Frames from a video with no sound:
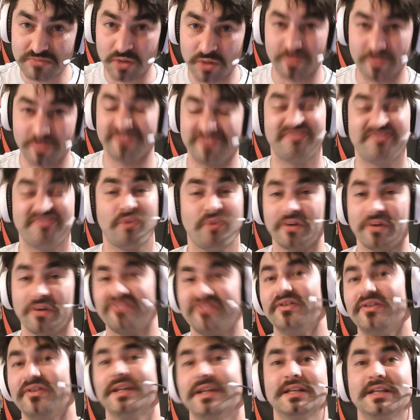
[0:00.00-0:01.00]
We've
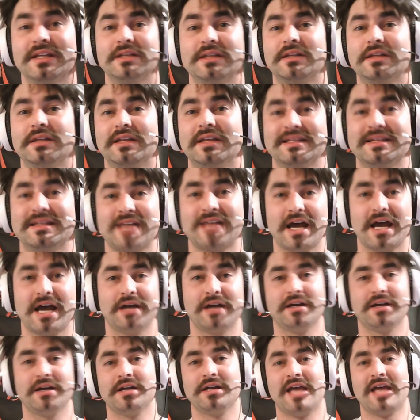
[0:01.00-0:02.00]
forfeited the
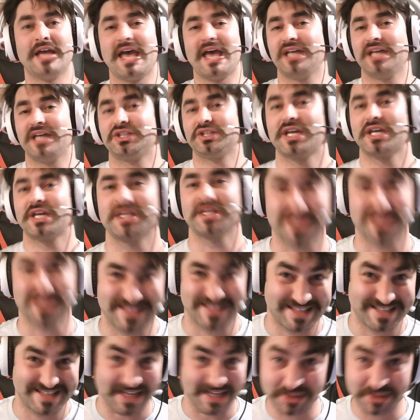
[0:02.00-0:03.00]
entire education
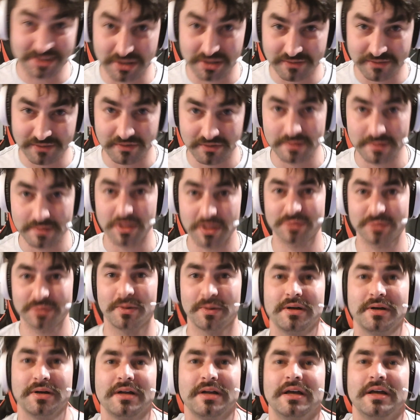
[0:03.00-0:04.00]
sector for the most
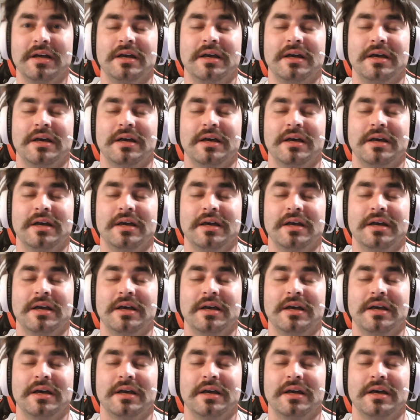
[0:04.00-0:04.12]
part.